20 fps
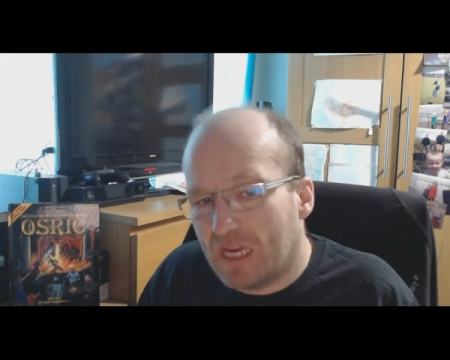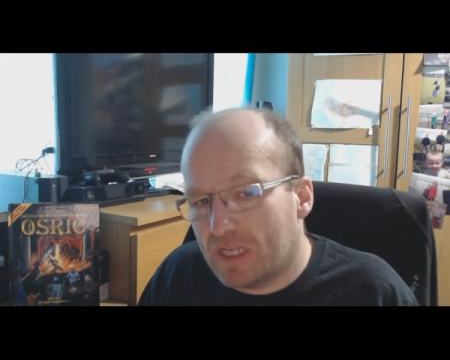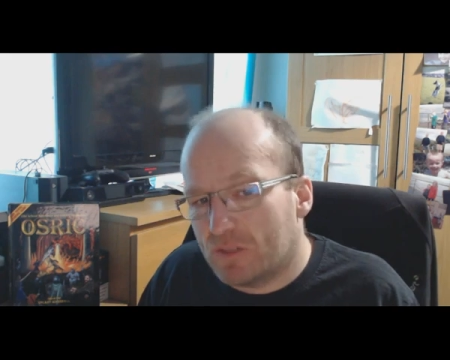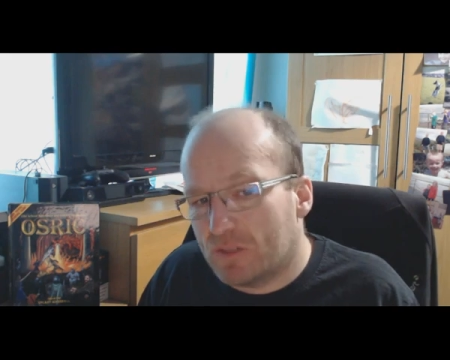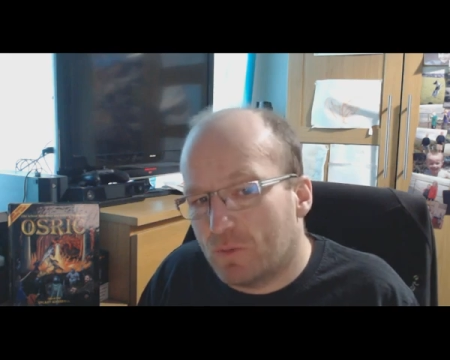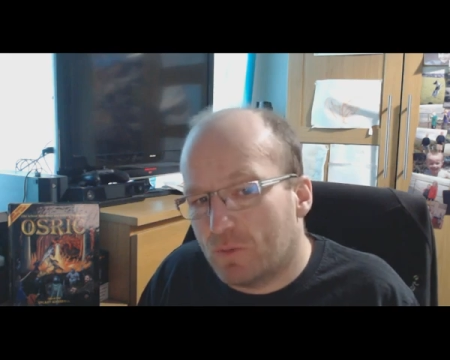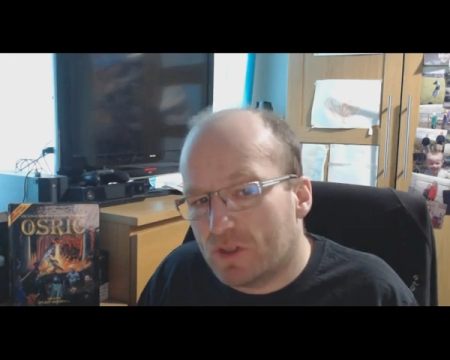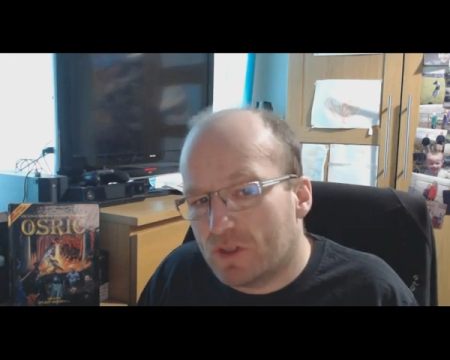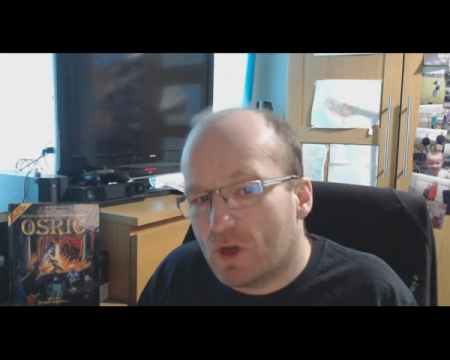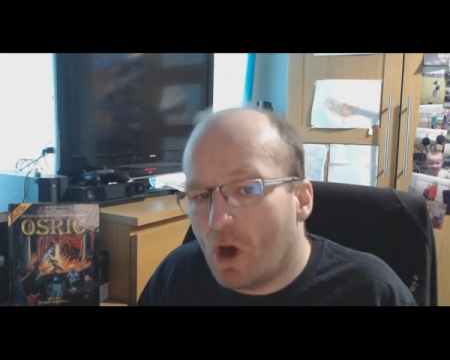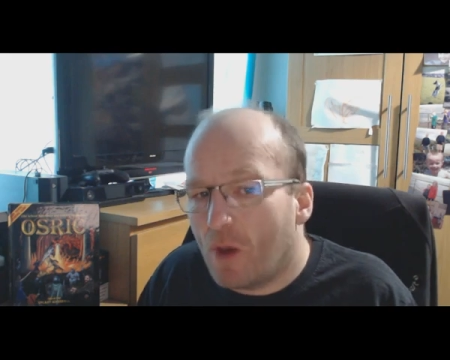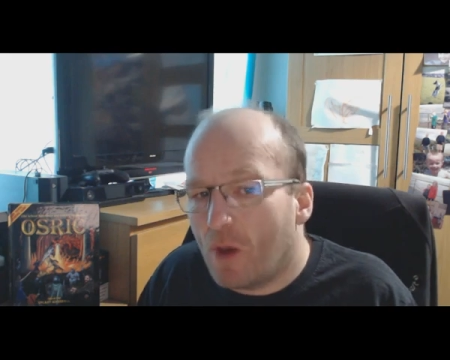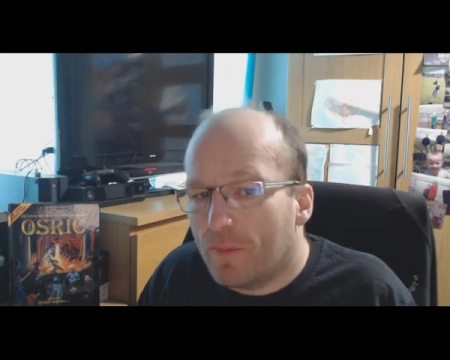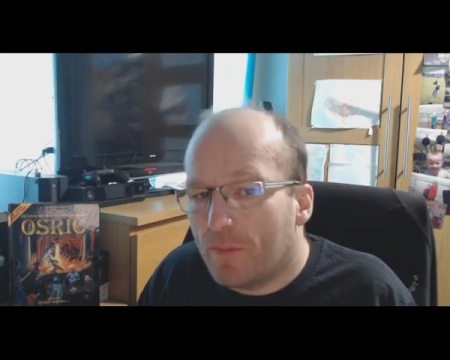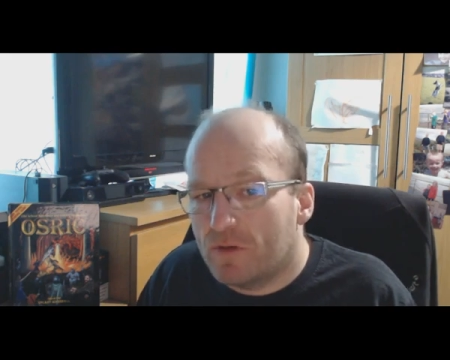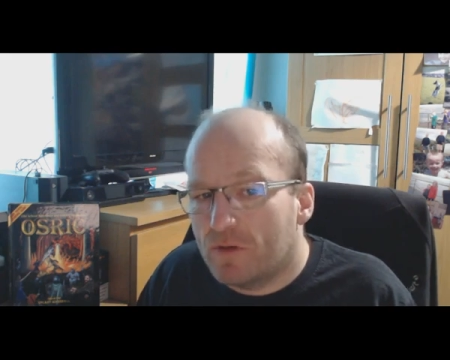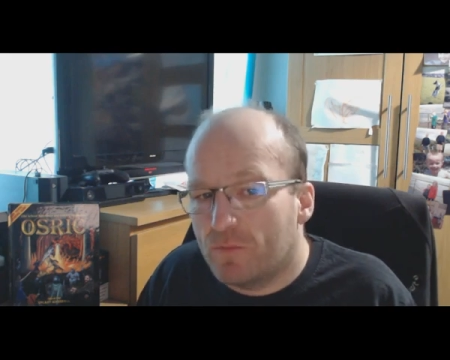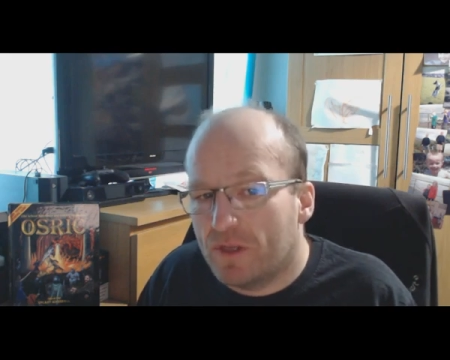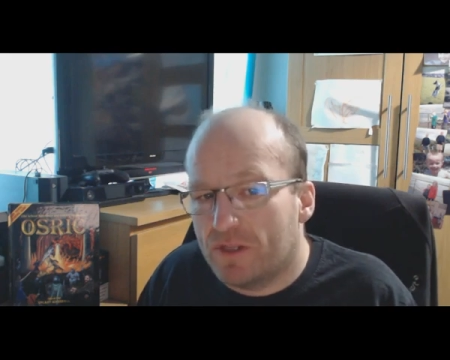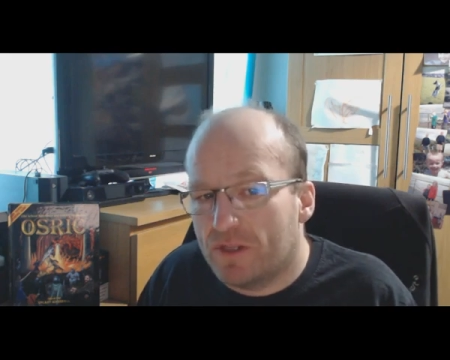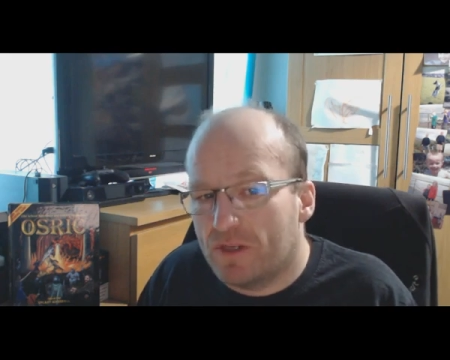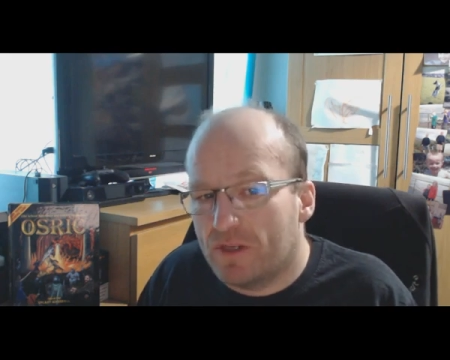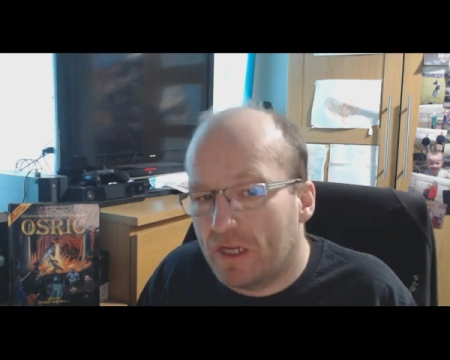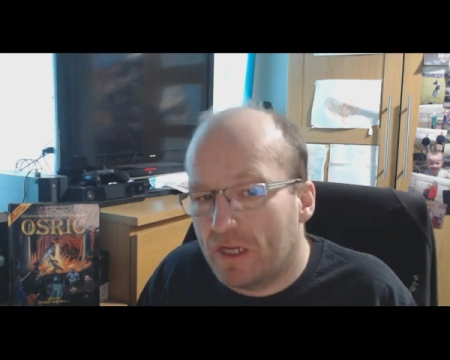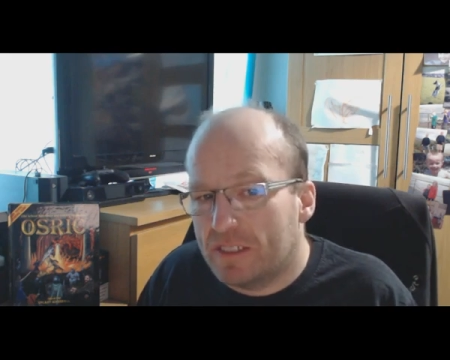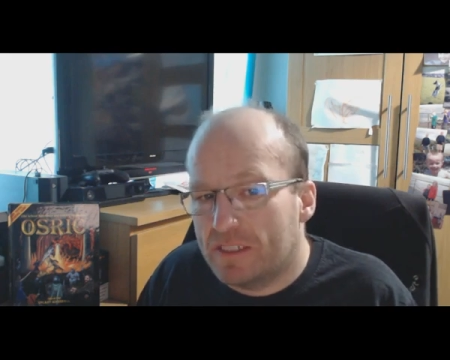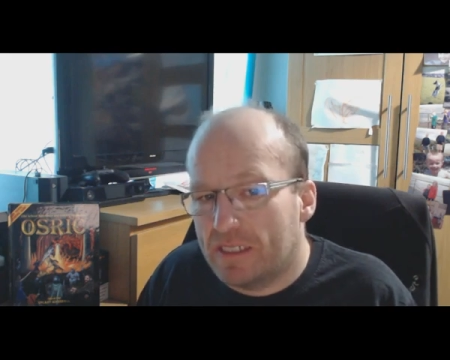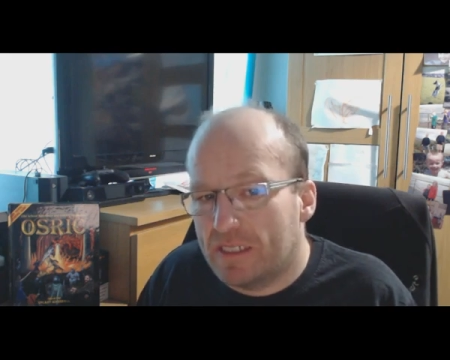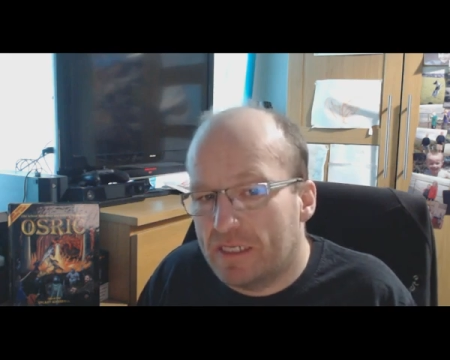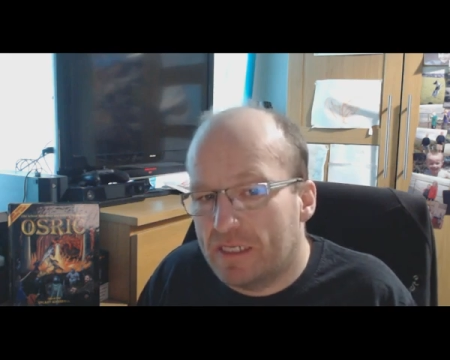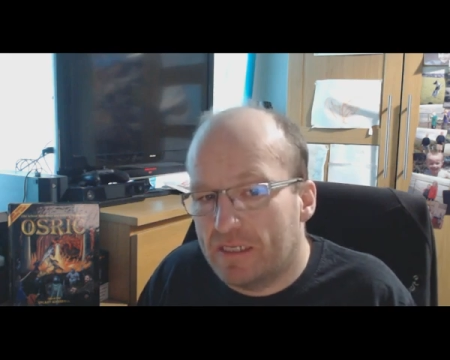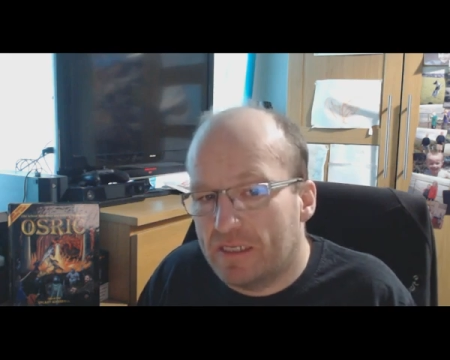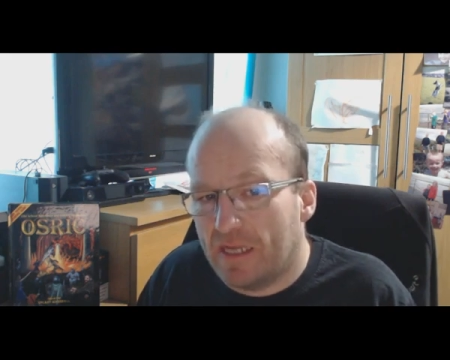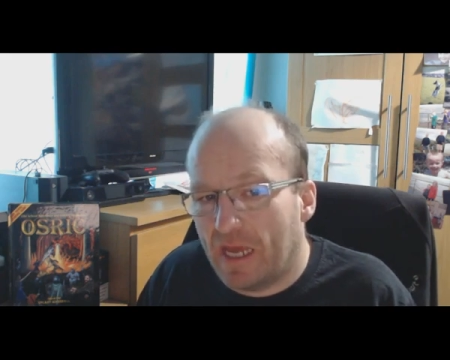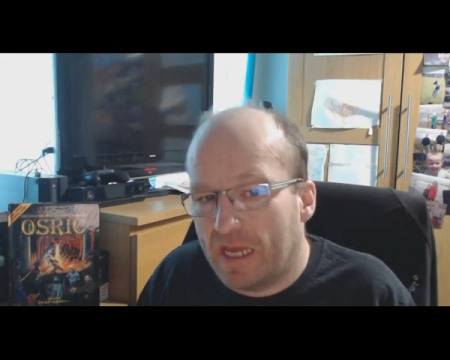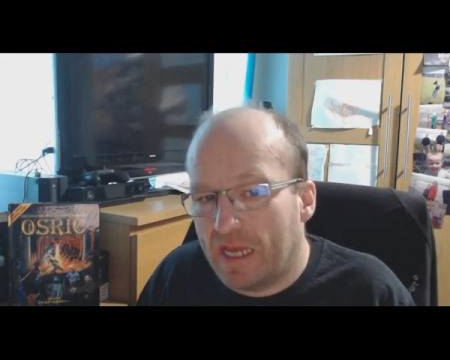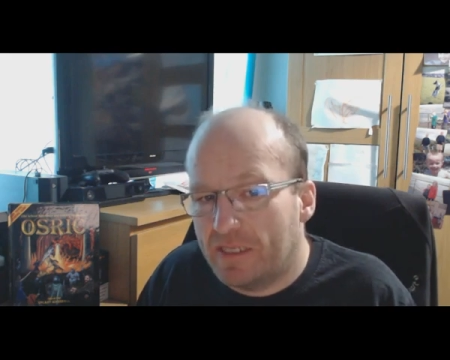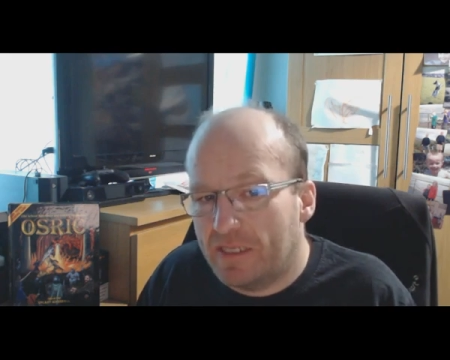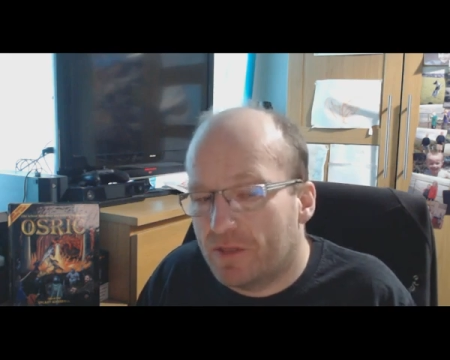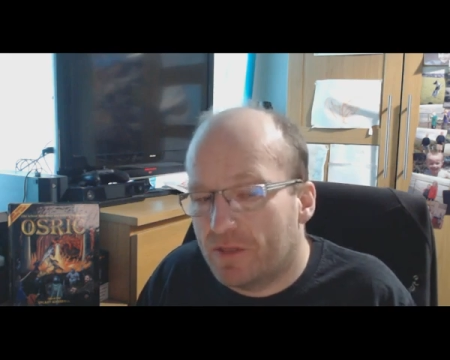as was common with
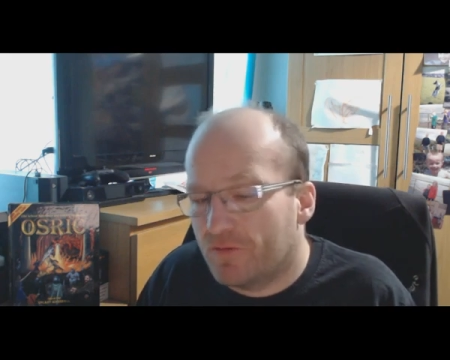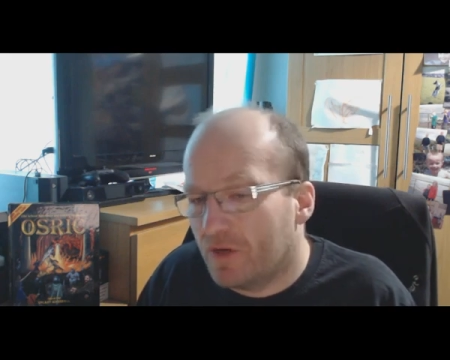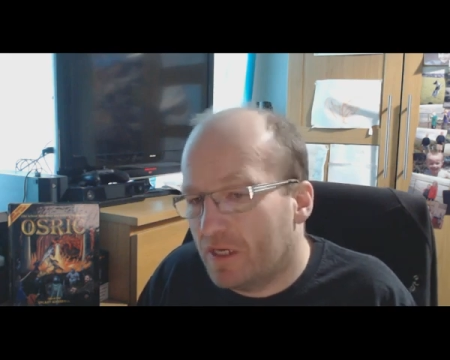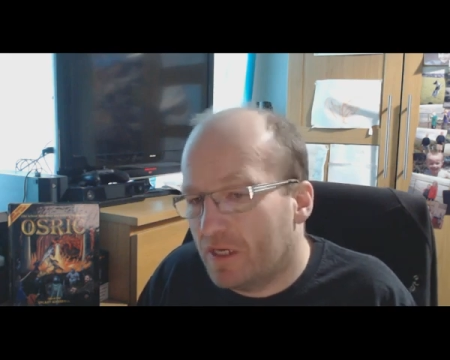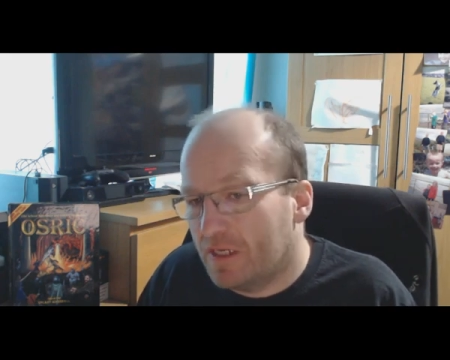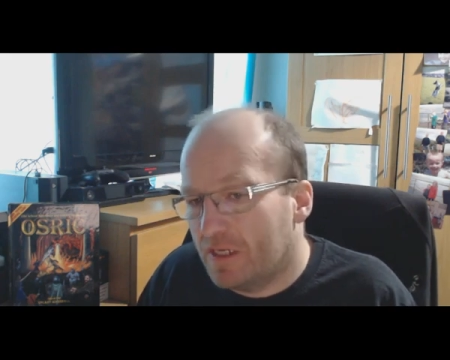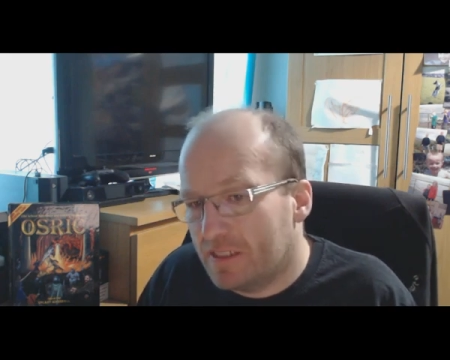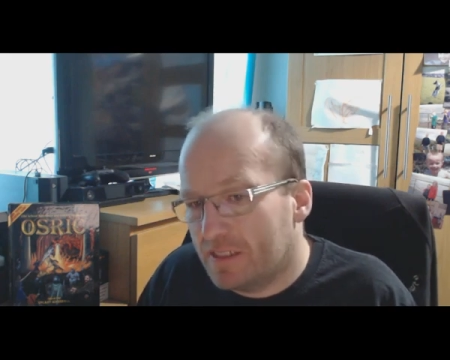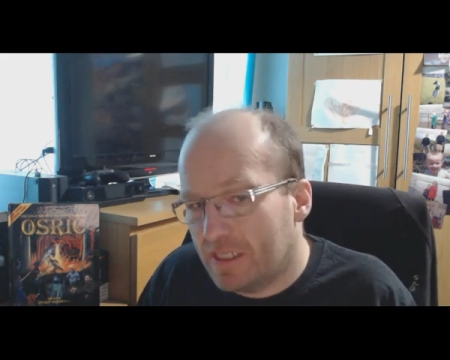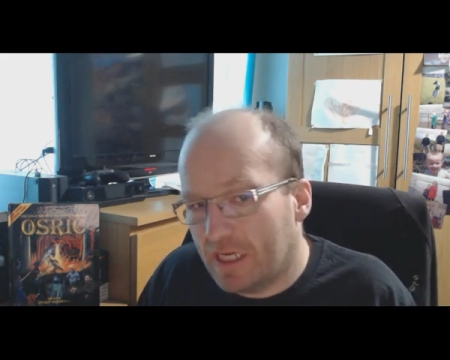1983